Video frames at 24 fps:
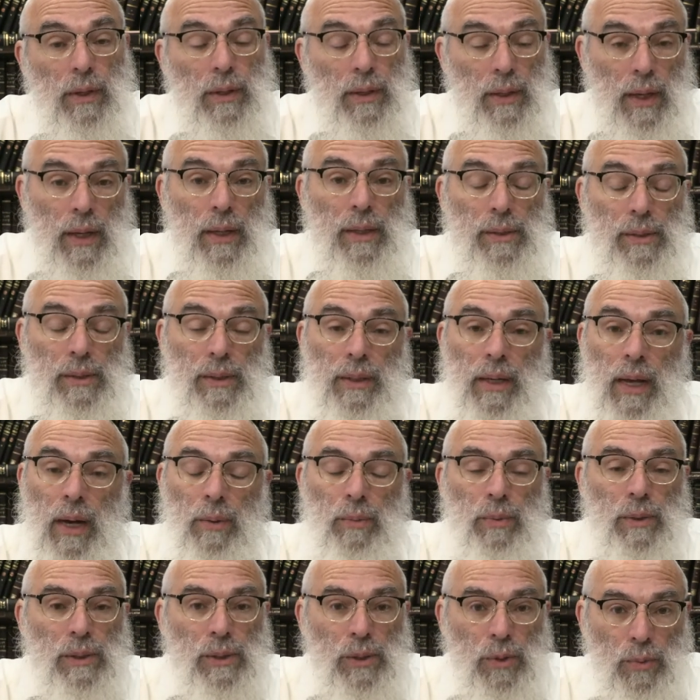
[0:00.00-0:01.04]
Yes,
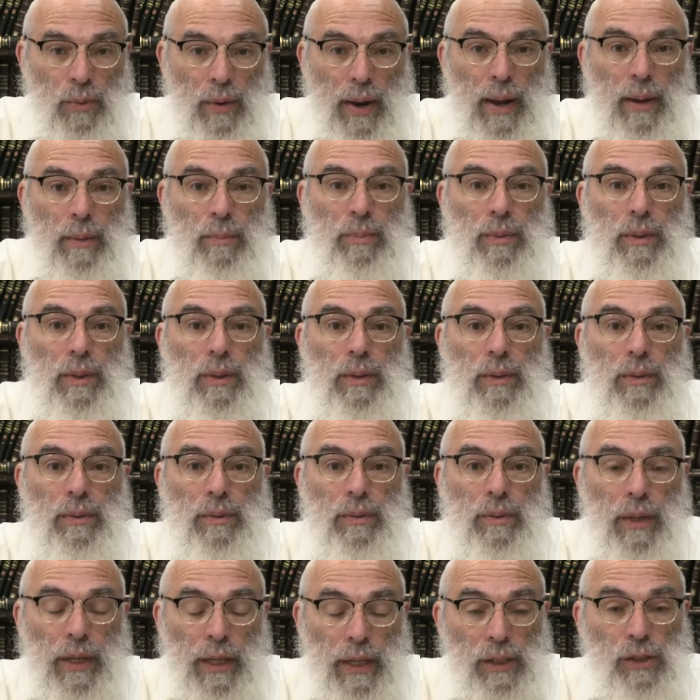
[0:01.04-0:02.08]
now it's cramped,
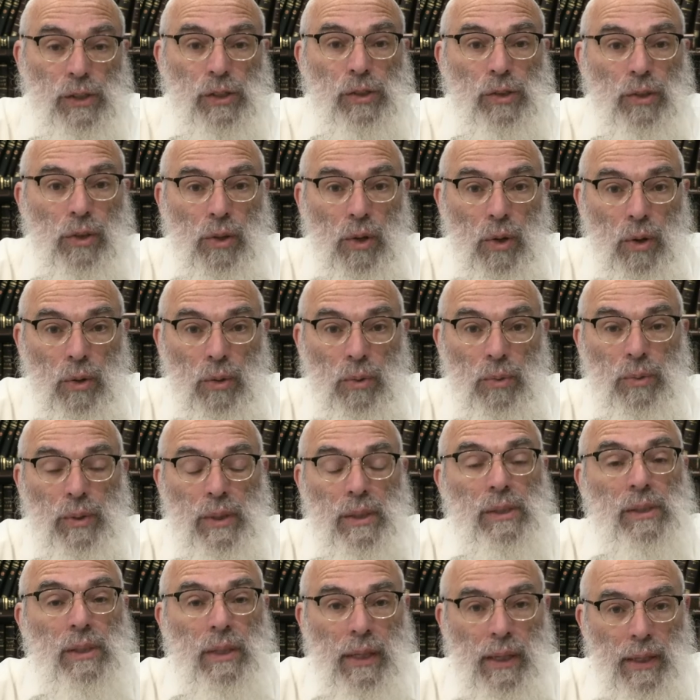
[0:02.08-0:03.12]
it's slow,
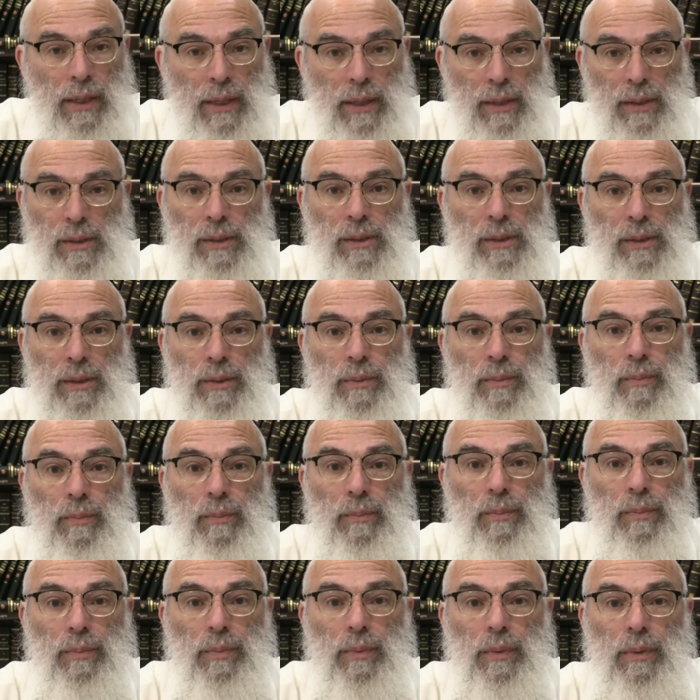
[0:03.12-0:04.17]
it's tedious,
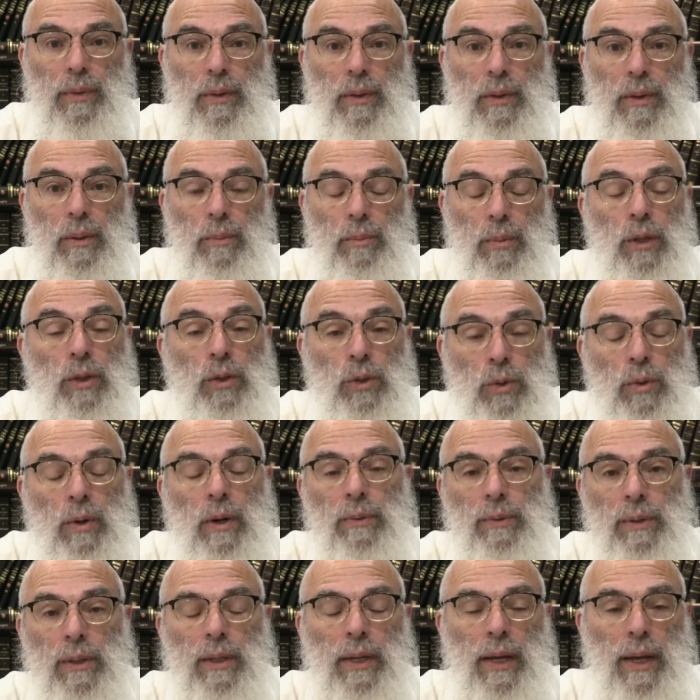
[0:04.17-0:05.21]
but you
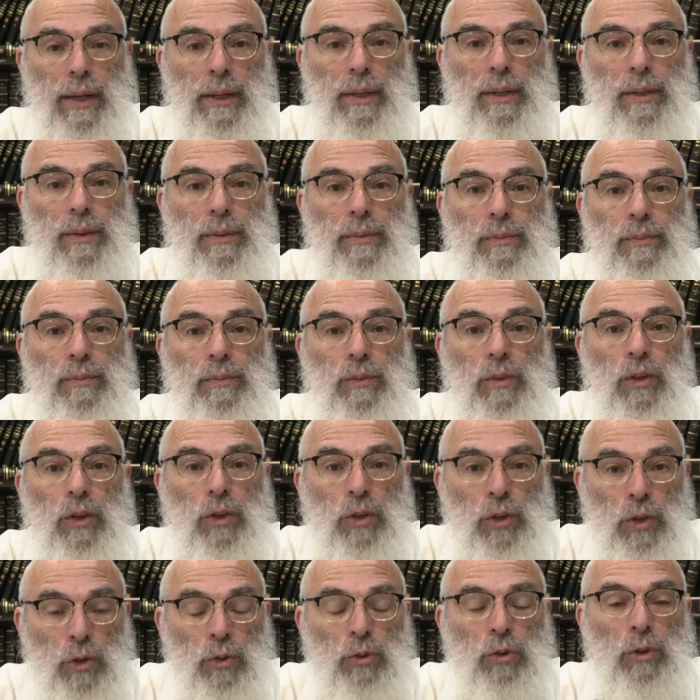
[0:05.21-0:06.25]
are a tank.
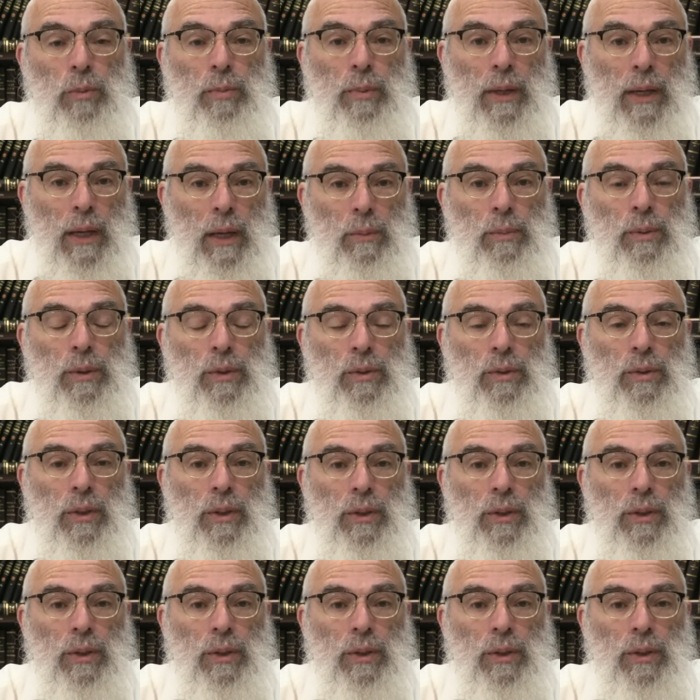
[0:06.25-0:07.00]
You will be able to